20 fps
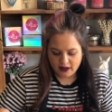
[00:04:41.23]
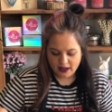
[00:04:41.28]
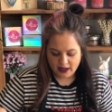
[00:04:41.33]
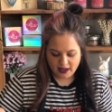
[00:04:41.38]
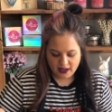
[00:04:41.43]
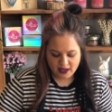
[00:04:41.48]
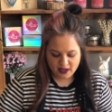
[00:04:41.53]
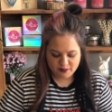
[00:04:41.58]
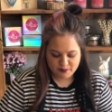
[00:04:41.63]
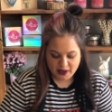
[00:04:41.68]

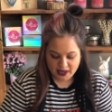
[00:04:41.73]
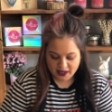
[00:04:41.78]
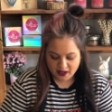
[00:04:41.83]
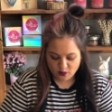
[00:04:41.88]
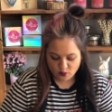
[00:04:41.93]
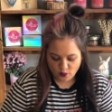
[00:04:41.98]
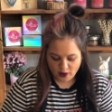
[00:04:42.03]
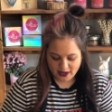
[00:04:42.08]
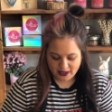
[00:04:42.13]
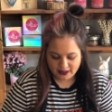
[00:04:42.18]
and make
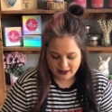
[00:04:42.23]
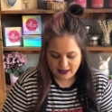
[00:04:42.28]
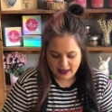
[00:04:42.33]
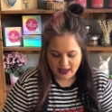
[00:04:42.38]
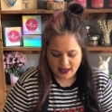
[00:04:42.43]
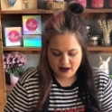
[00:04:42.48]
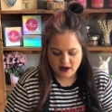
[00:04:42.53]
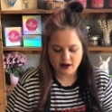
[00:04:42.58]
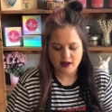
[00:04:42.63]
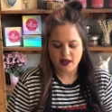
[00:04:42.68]
it wet
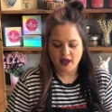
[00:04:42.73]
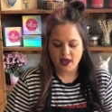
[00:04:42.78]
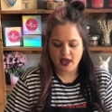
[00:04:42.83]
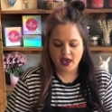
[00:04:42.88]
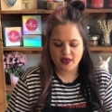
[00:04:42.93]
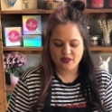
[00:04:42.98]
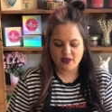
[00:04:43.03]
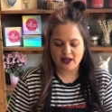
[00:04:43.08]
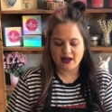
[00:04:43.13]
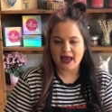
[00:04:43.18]
again,
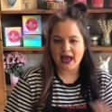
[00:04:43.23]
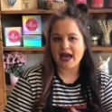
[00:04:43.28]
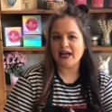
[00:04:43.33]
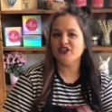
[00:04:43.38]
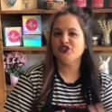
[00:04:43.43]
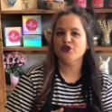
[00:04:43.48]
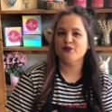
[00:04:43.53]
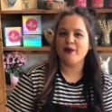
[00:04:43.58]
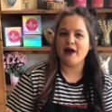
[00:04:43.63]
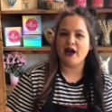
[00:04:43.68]
and then
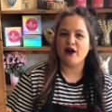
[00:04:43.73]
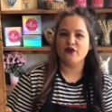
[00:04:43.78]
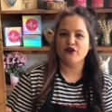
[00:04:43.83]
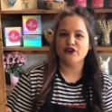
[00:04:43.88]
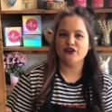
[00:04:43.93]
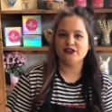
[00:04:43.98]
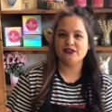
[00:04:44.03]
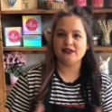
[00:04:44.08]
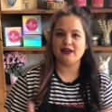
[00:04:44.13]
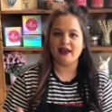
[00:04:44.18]
add your
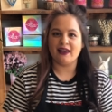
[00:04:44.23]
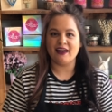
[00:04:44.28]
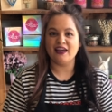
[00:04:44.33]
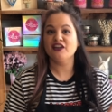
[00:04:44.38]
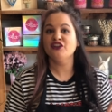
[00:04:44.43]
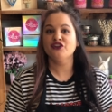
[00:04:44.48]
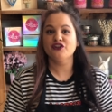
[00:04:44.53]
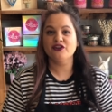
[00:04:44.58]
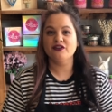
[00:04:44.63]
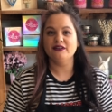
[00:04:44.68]
powders
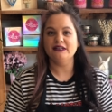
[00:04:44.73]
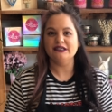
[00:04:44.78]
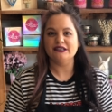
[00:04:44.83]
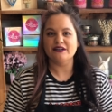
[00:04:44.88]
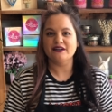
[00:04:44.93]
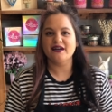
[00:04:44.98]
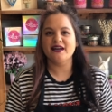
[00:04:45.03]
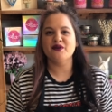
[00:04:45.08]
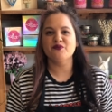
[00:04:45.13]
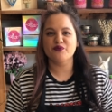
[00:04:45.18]
and your
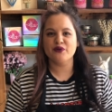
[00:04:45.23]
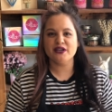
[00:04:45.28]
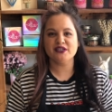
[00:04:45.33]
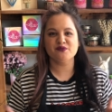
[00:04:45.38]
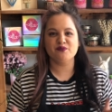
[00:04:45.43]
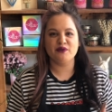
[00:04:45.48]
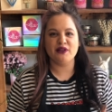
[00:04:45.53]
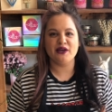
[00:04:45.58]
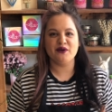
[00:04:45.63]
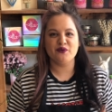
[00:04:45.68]
glitter and press
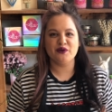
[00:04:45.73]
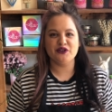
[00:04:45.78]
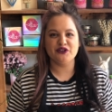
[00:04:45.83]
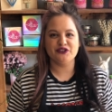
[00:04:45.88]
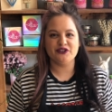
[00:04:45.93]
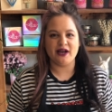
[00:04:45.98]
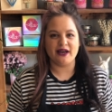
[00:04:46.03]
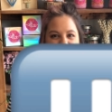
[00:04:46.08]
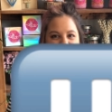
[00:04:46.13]
play when you're done,